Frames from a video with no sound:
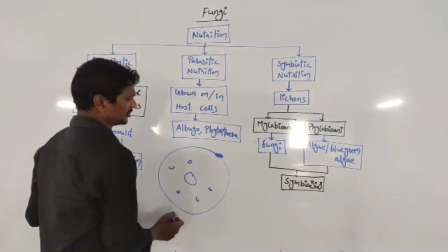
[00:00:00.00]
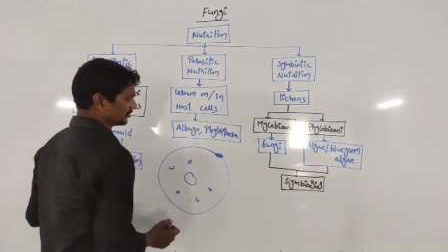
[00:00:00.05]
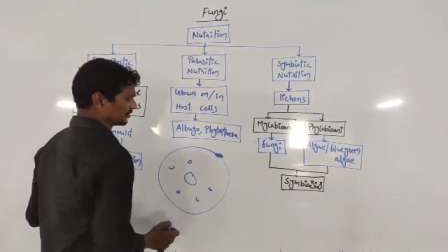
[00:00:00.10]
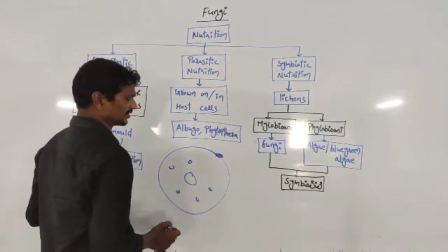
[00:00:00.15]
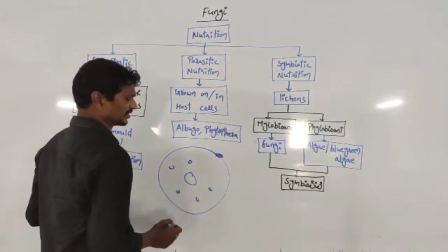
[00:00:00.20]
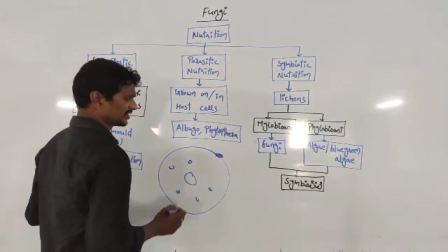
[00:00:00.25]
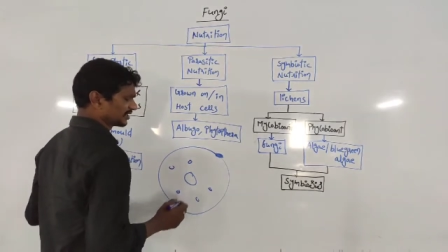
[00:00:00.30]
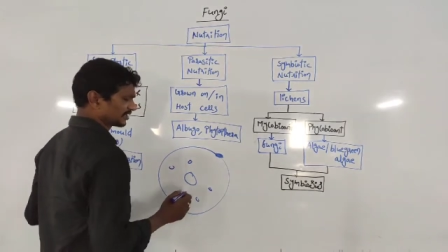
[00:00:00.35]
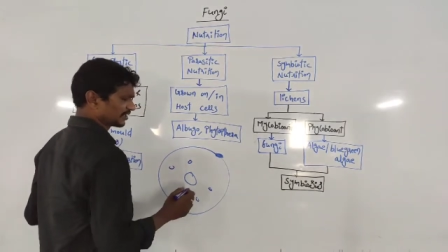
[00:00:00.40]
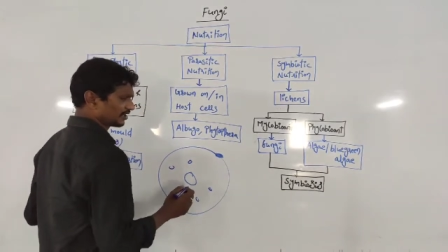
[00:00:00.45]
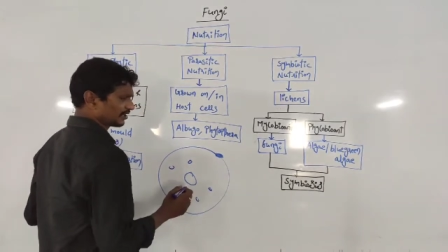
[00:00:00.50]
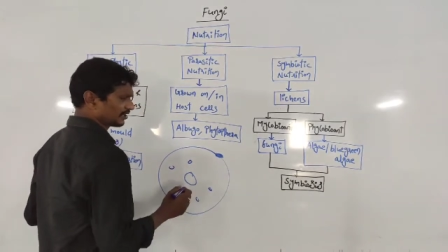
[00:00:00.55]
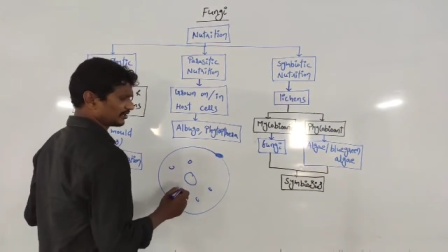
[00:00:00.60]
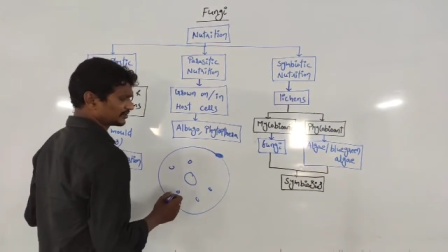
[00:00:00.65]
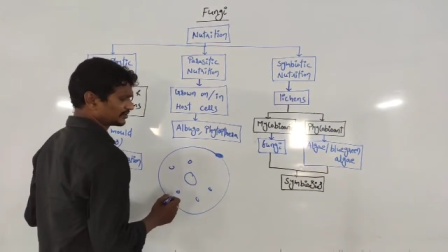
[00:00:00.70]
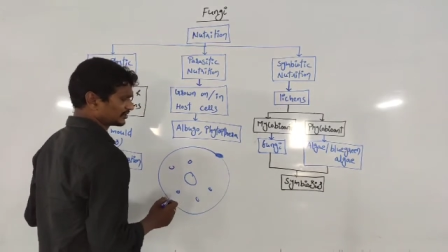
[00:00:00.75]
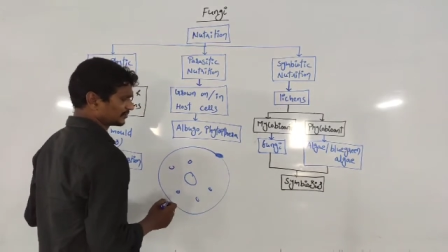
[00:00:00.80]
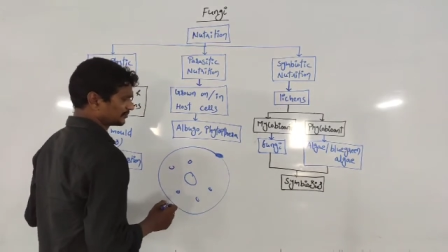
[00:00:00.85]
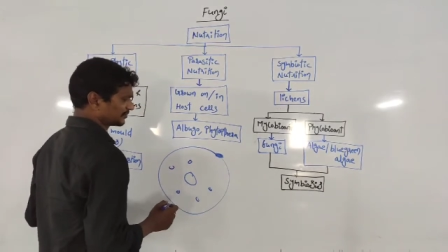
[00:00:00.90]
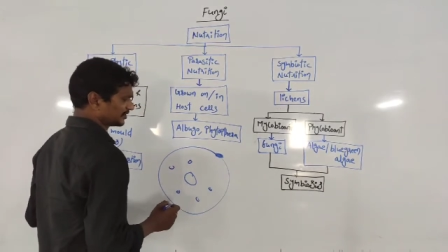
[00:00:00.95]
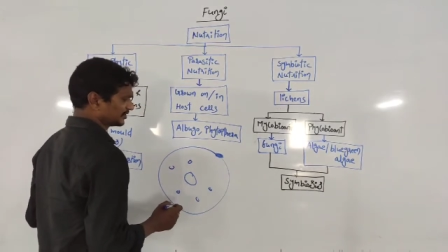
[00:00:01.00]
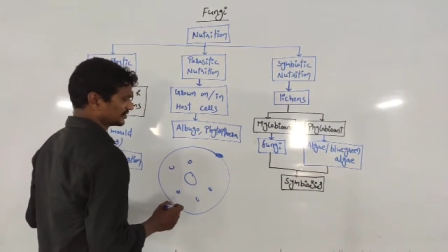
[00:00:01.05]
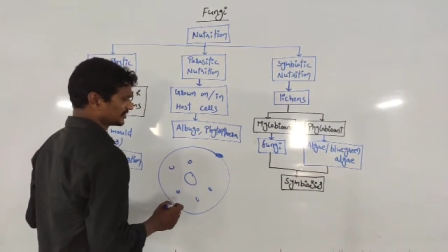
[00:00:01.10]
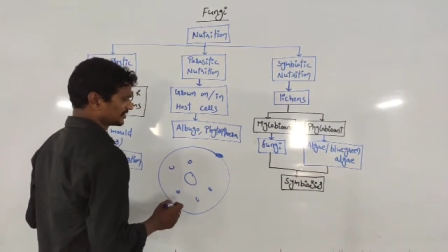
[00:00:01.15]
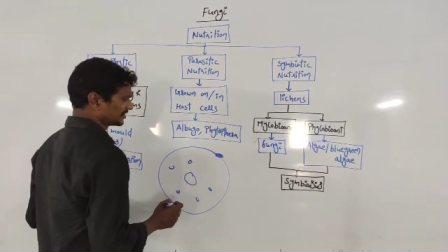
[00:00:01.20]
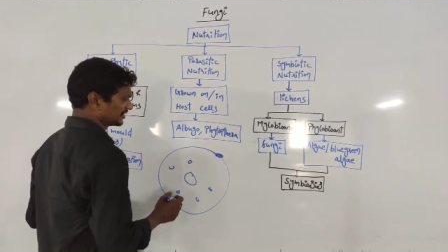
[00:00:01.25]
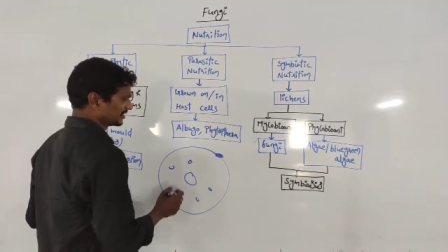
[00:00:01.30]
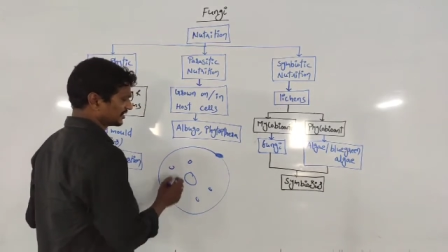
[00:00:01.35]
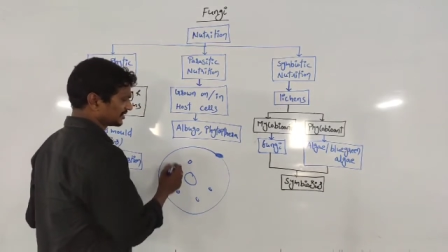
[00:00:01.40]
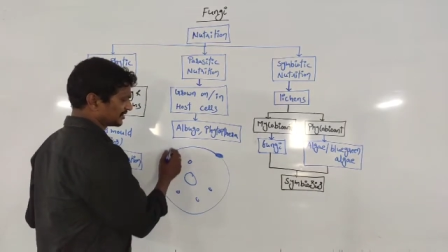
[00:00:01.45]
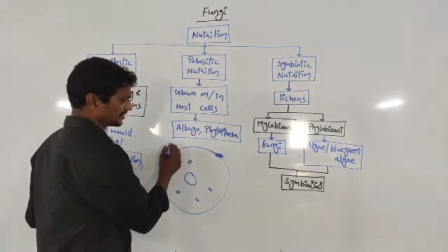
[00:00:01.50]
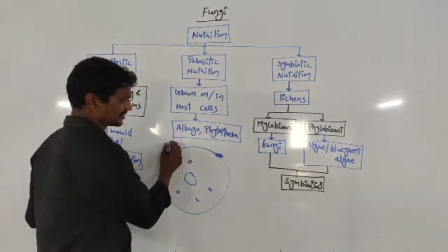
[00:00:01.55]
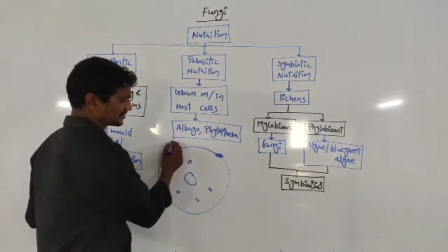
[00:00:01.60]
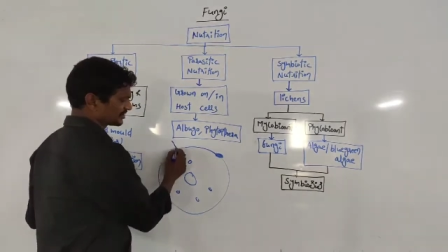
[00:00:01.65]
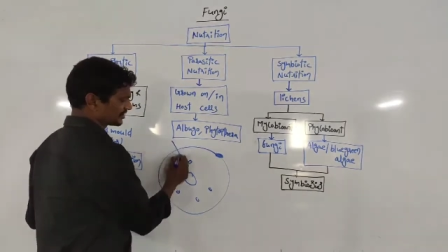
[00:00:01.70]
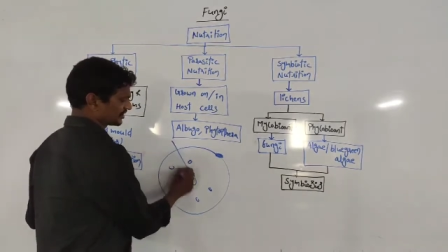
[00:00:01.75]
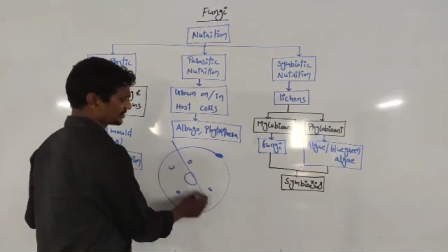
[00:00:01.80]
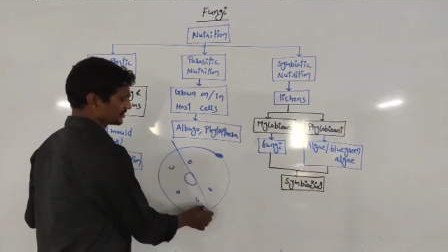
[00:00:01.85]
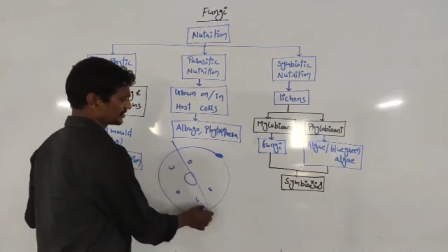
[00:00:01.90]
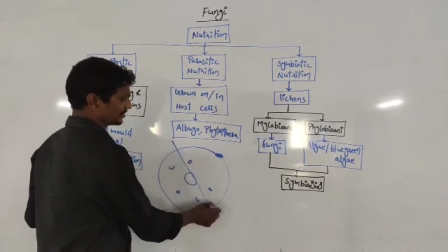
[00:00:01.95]
Okay, the concept is here
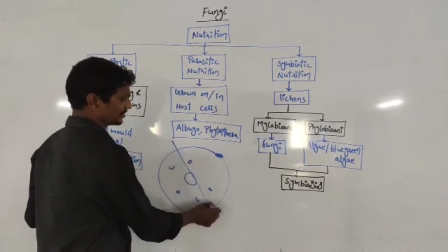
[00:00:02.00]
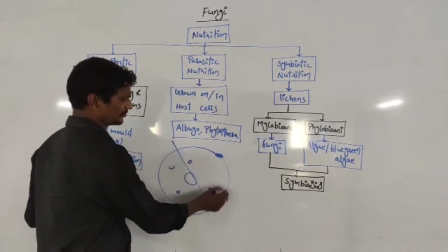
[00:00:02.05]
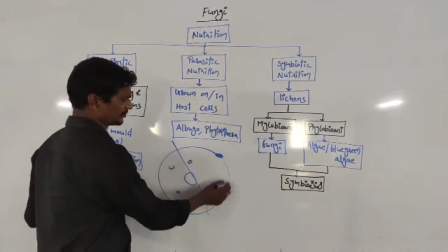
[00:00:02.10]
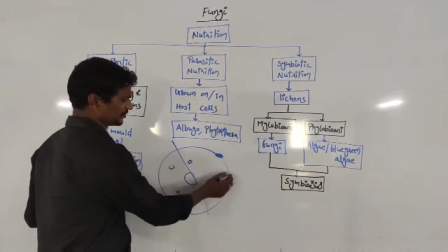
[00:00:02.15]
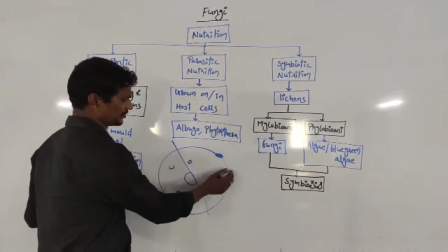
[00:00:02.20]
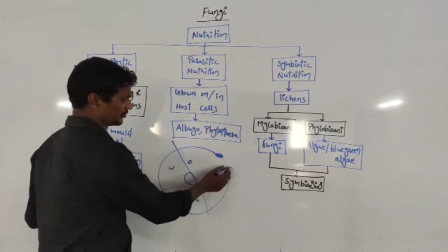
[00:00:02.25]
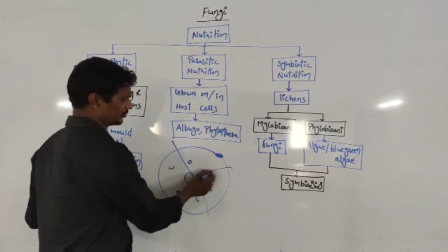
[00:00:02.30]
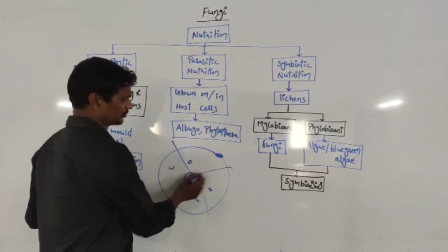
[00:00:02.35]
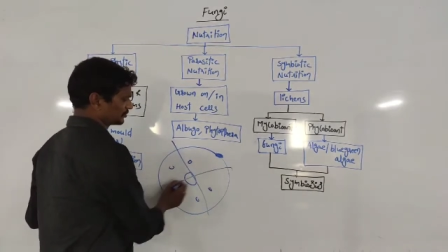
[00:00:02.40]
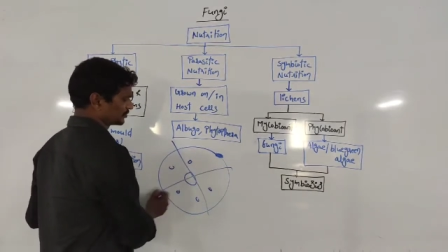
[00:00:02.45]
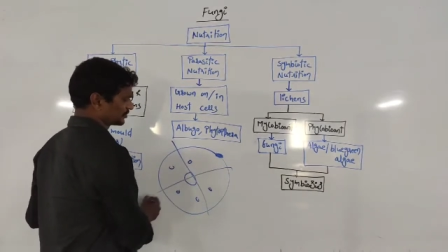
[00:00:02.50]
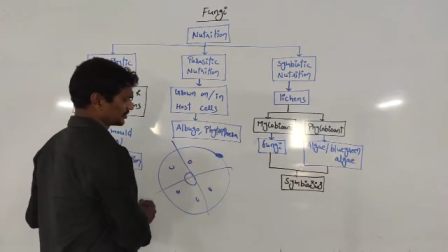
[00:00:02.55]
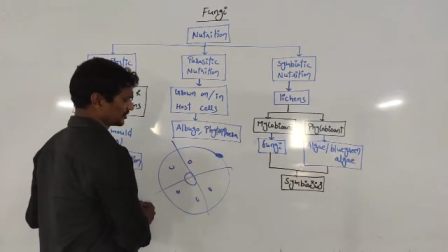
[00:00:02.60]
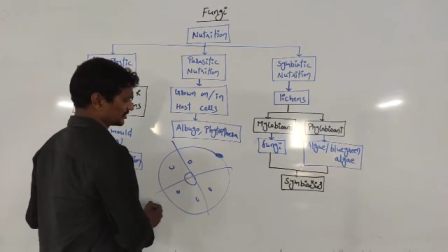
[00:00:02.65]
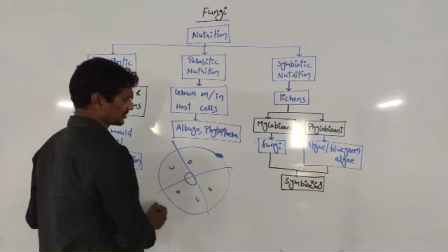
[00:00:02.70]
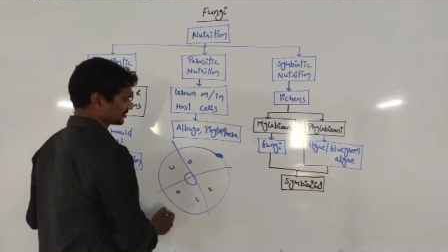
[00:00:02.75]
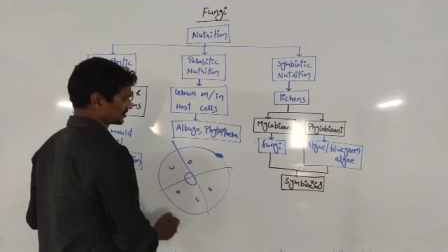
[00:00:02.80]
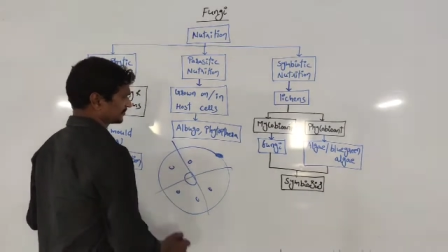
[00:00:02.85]
destruction of the host